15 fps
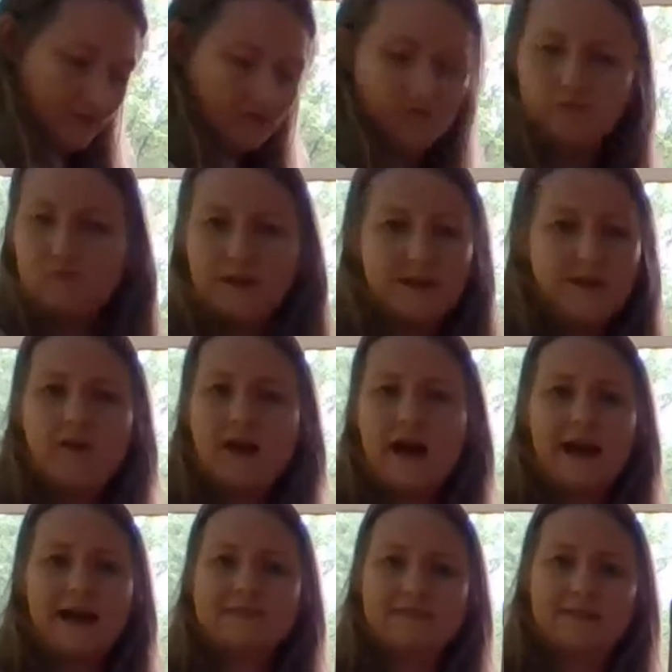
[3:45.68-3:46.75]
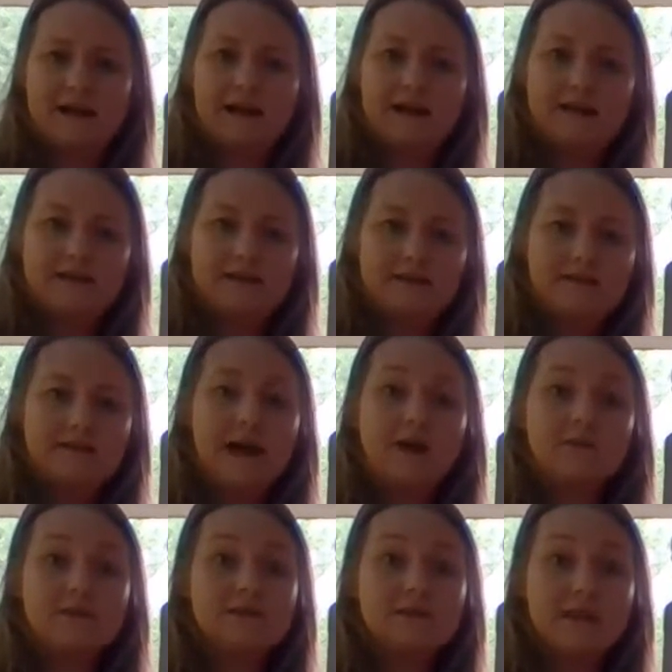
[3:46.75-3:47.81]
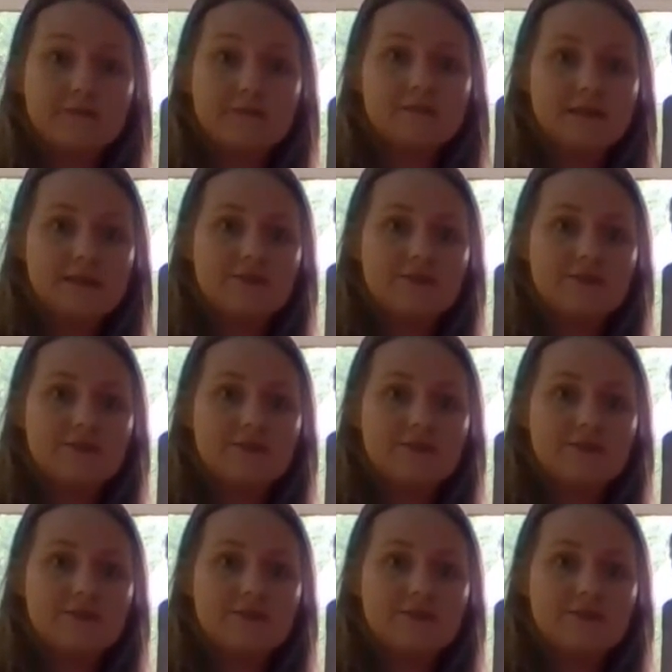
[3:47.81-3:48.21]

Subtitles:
We don't ask that. That would literally